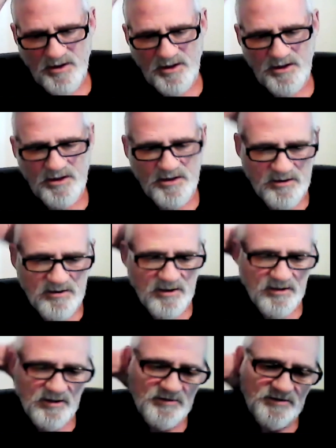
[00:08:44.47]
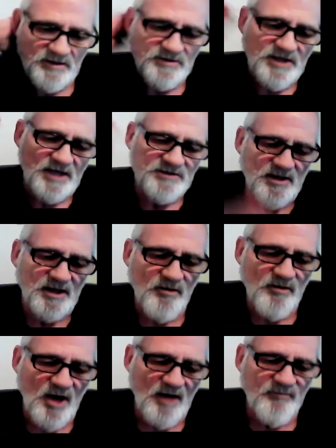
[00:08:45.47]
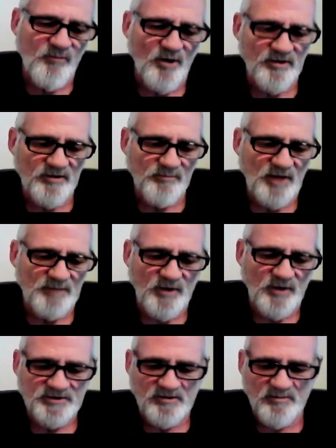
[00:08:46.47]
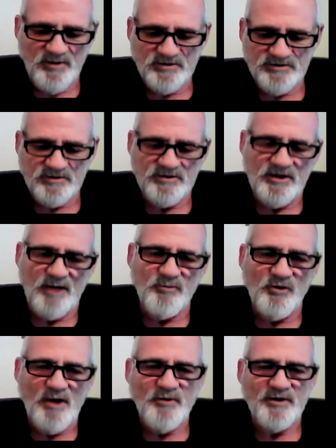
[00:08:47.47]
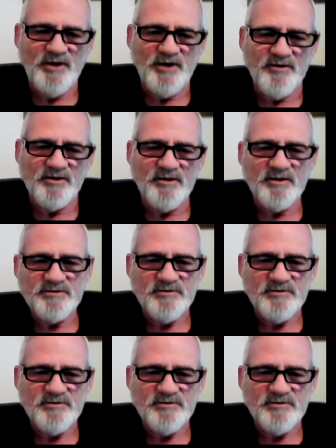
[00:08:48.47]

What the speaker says: he suggested I go off one of the blood pressure pills and double up on another.